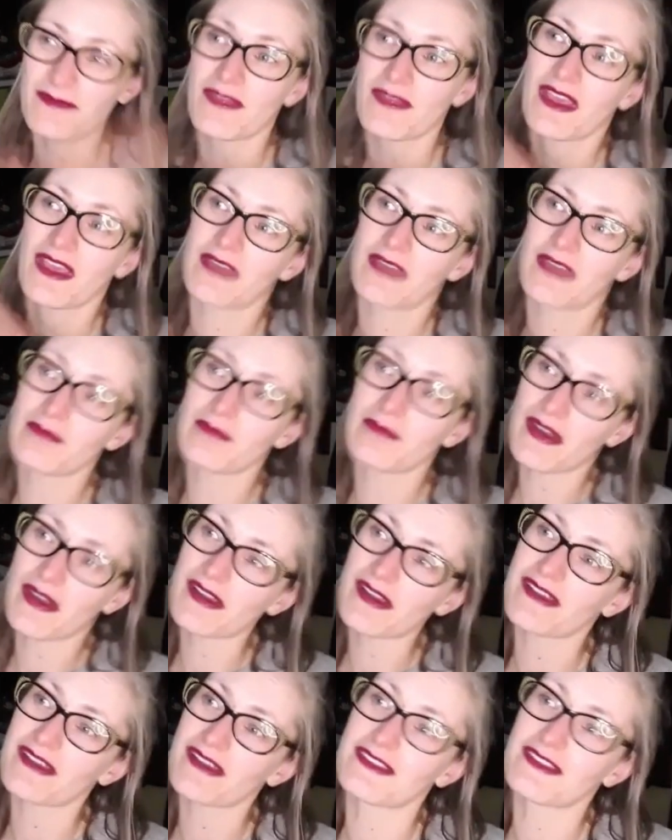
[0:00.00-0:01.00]
In my
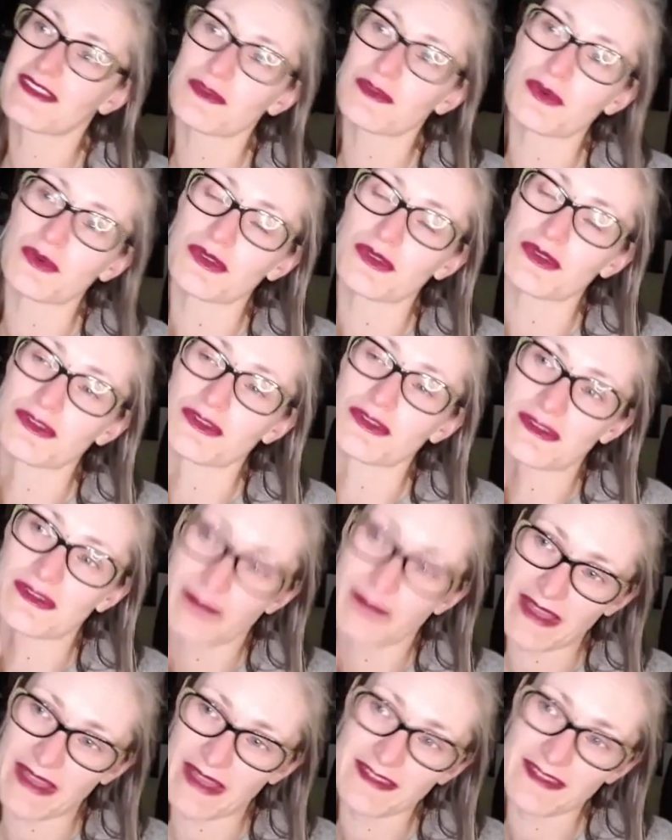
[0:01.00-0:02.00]
eyes, the water was
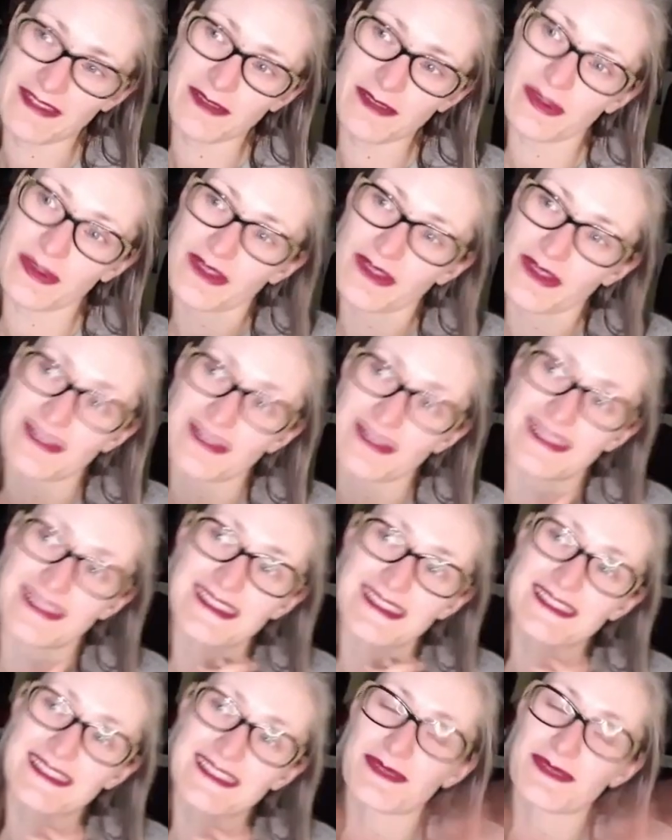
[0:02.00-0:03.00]
better, because at least
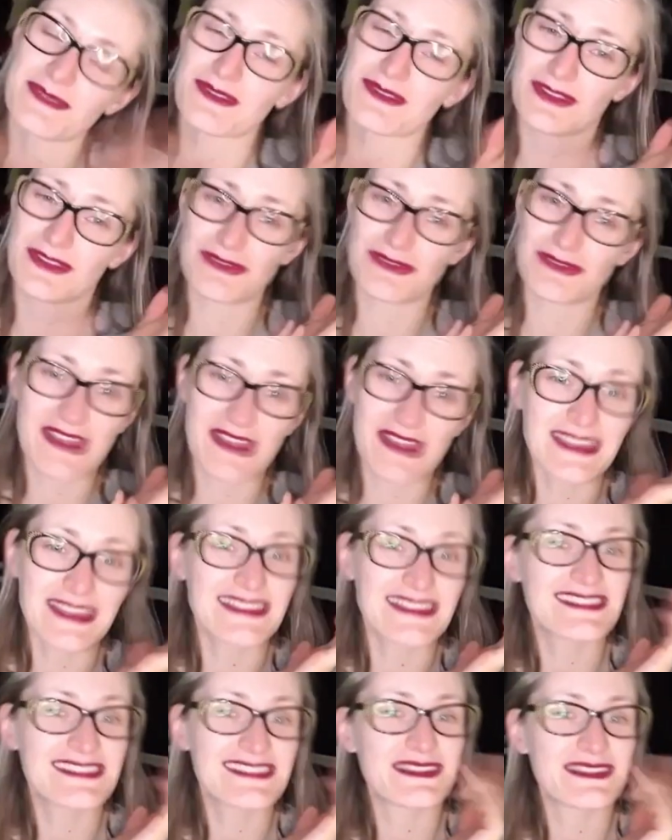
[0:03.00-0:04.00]
it wasn't grainy
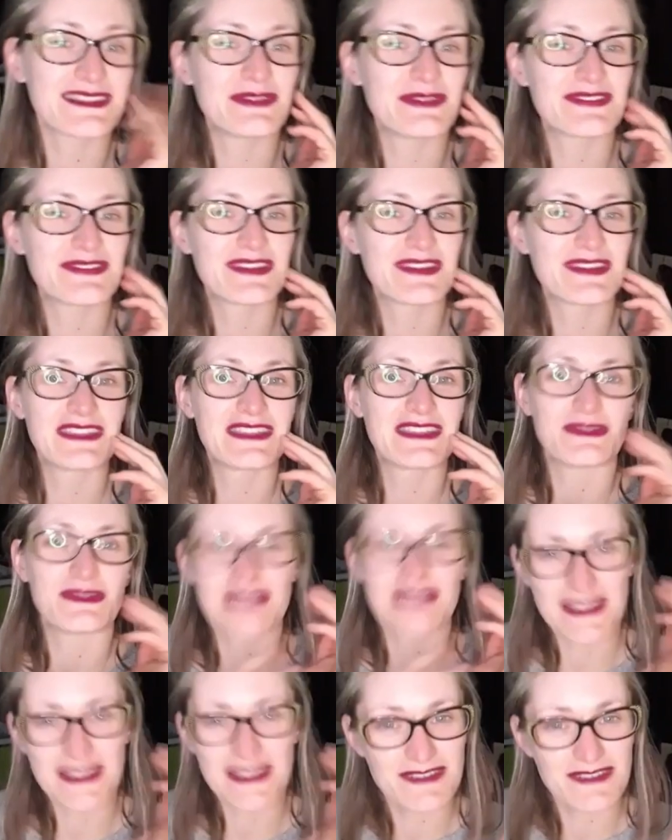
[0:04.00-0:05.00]
stuff that was
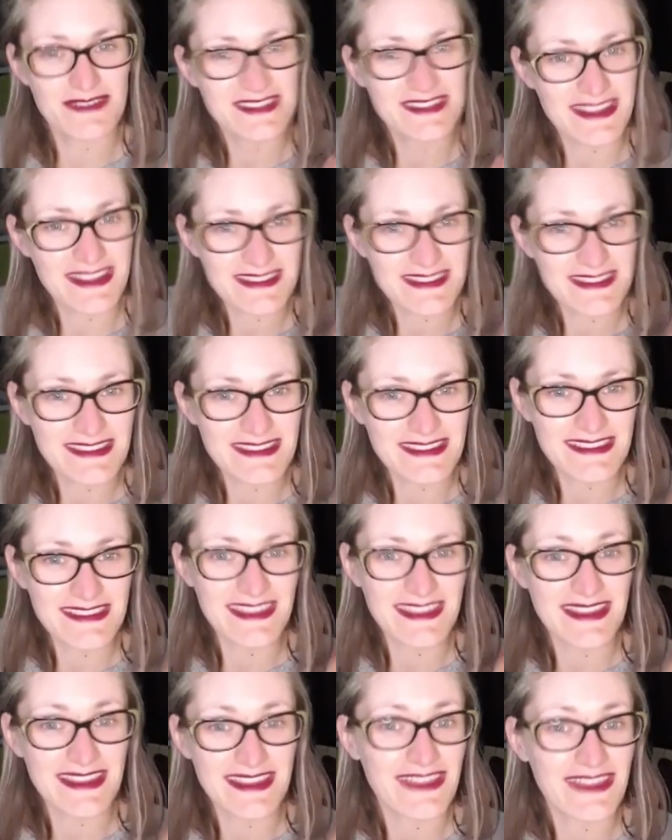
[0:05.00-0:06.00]
irritating the skin
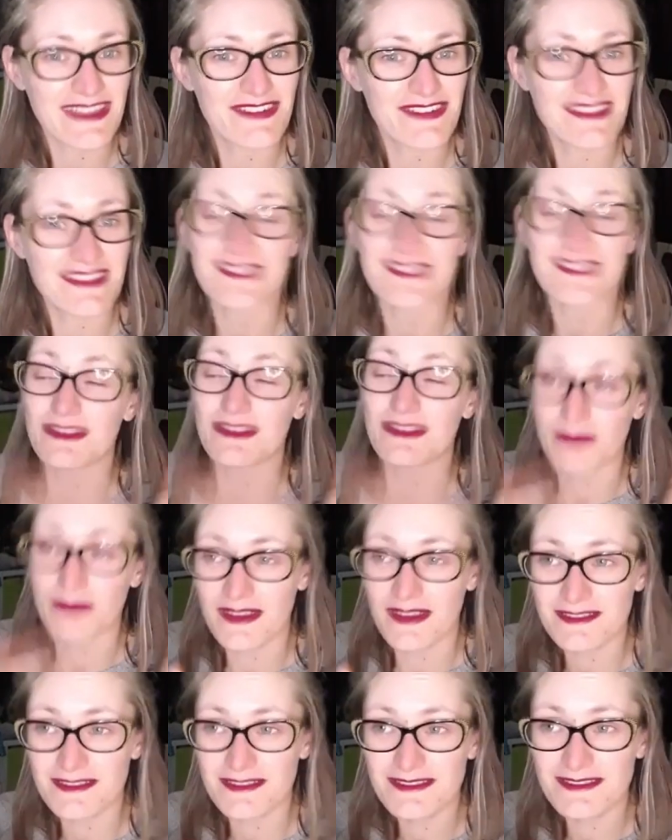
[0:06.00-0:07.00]
in their feathers as well.
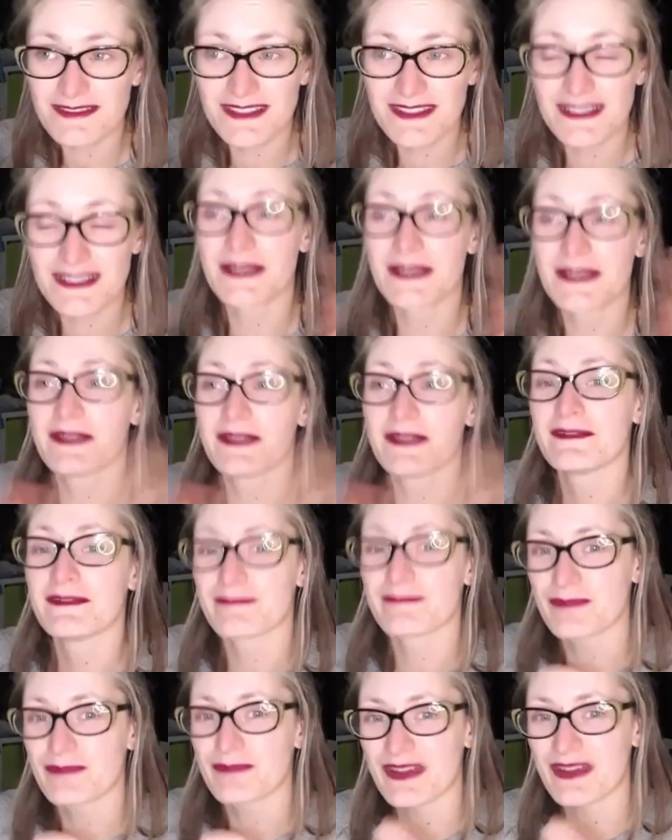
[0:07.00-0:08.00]

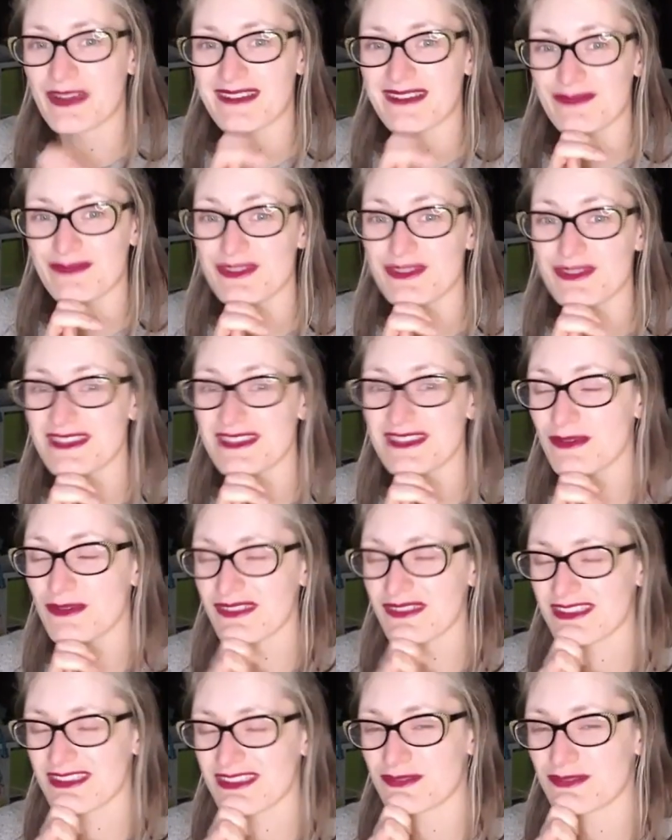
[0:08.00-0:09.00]
But we'll see what
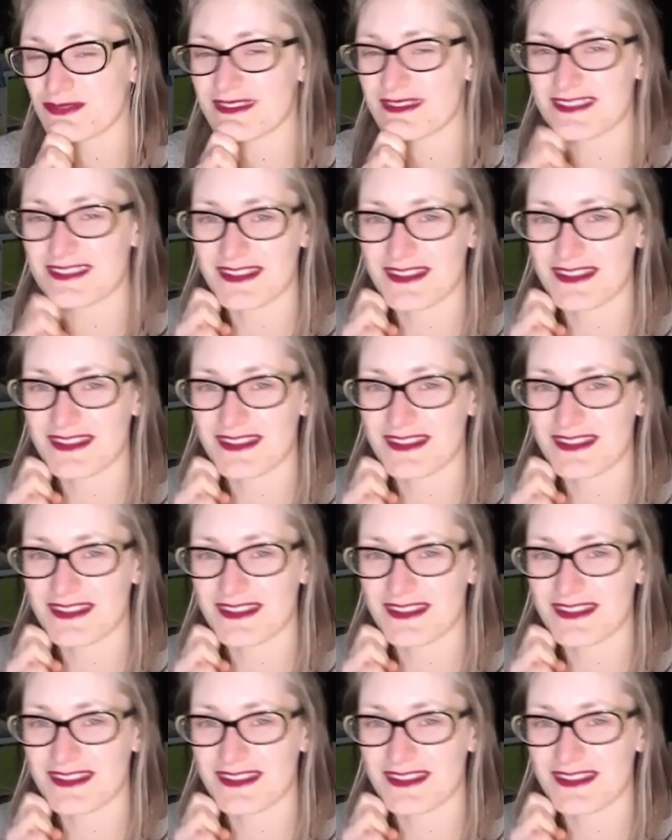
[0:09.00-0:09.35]
this winter